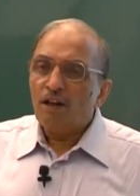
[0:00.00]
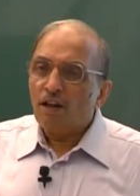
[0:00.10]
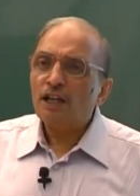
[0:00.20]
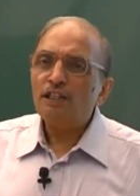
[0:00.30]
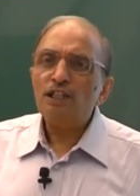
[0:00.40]

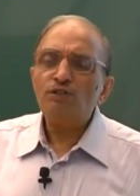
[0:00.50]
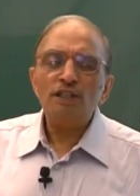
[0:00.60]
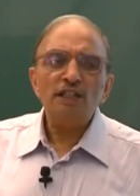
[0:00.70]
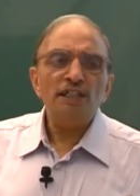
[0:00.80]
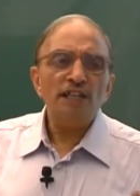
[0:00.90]
Okay, this
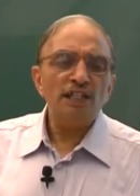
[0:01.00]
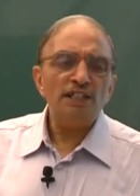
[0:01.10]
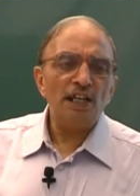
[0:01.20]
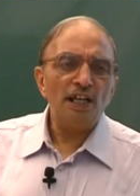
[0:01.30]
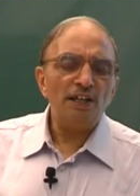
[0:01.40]
was
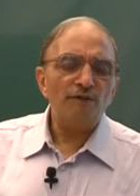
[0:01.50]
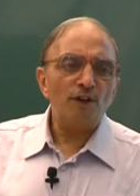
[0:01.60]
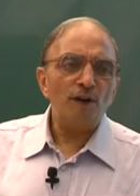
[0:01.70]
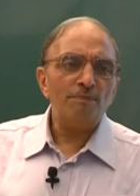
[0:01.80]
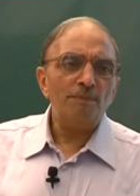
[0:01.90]
essentially
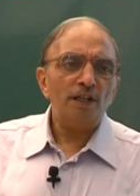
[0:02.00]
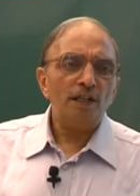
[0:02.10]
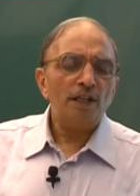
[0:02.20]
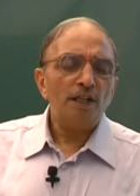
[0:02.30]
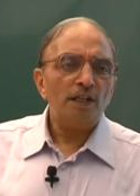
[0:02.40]
from
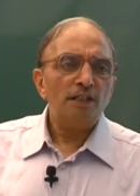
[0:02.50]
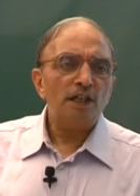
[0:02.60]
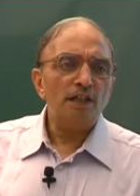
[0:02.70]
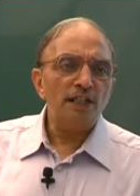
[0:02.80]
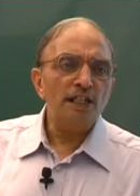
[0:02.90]

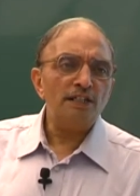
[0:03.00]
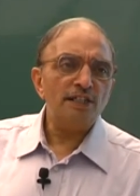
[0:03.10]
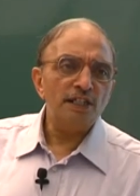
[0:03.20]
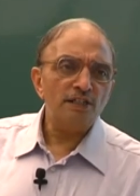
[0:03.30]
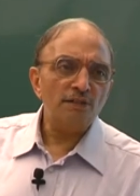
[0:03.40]
13th
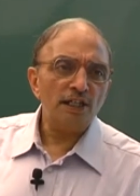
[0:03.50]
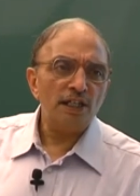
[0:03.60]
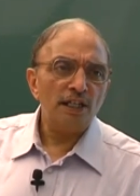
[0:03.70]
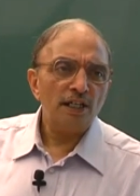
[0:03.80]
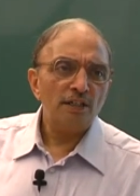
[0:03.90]

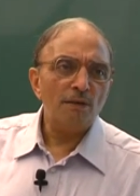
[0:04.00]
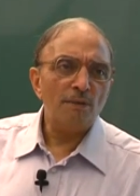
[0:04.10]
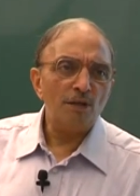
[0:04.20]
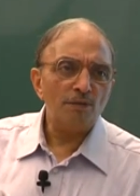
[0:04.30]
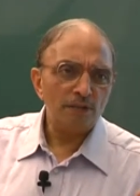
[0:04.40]
century to
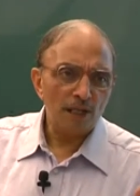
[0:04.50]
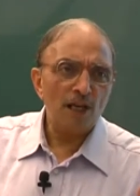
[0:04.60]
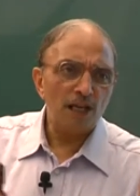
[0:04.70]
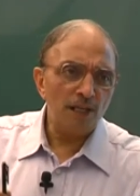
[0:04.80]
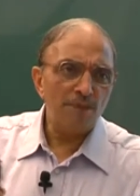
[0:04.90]
about
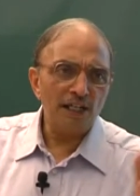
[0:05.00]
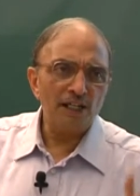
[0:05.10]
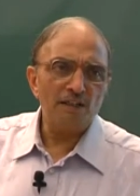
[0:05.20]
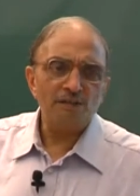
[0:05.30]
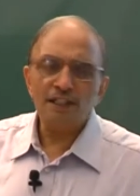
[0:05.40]
early
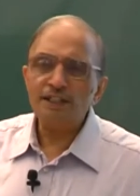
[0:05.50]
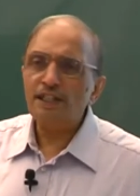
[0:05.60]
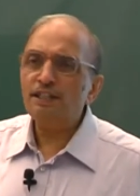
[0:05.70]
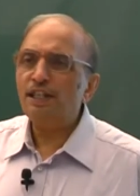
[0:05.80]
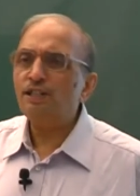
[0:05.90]
beginning of
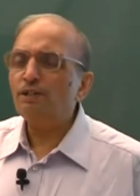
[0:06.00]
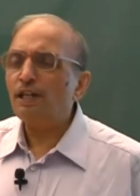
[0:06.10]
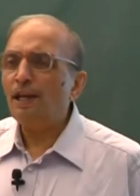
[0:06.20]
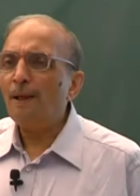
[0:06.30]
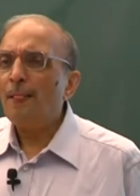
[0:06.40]
16th
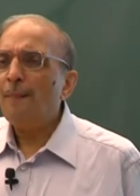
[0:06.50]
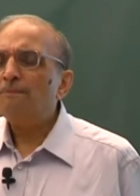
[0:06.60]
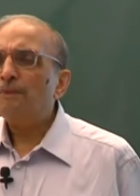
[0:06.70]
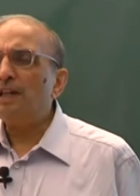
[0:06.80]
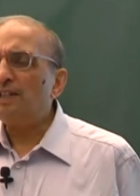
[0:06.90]
century
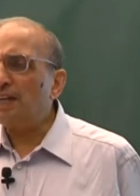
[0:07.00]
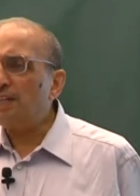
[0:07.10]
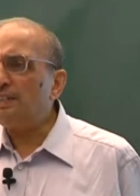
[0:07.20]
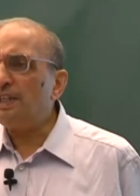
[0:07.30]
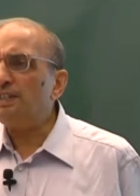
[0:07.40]
and the
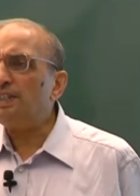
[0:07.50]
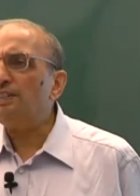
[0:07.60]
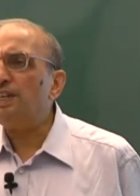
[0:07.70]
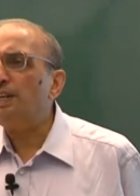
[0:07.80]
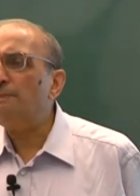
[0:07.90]
reason this
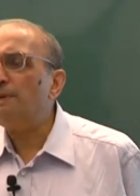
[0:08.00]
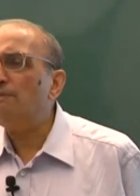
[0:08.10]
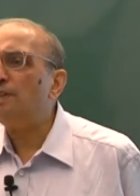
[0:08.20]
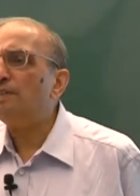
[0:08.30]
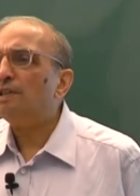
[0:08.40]
GDP
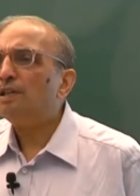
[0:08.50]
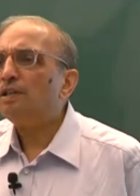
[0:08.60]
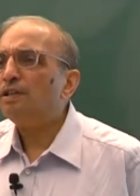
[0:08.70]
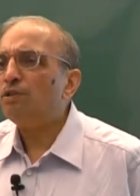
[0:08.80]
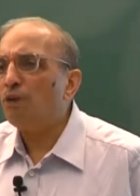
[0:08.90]
was
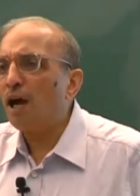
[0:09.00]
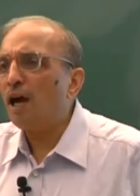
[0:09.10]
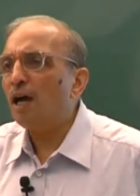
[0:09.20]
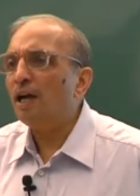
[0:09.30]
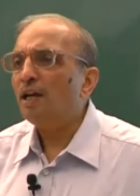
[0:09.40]
so
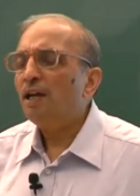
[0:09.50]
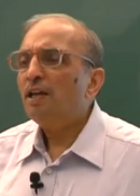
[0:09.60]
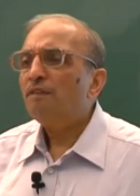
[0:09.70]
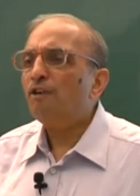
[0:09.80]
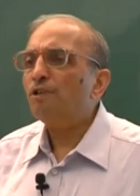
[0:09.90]
high
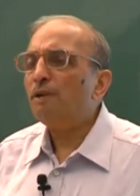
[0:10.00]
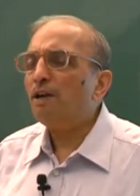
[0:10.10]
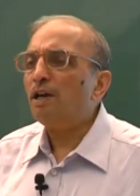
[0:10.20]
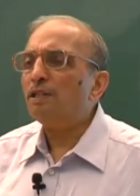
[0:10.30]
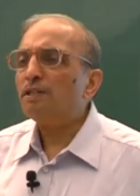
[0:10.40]
was
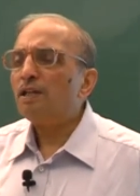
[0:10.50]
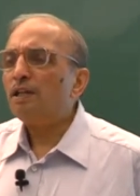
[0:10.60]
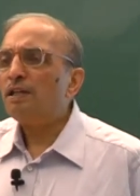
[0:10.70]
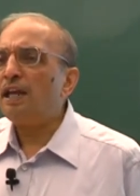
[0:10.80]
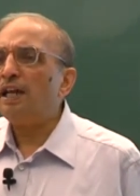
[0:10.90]
because
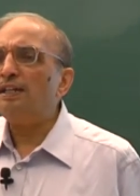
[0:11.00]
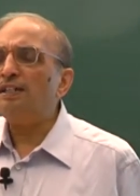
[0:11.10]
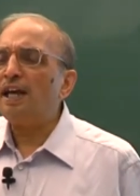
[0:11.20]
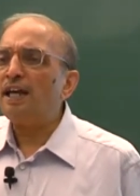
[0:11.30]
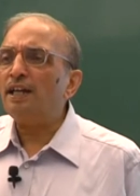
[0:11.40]
the
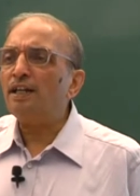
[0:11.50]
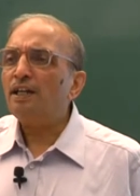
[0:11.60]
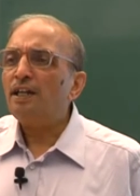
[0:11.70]
entire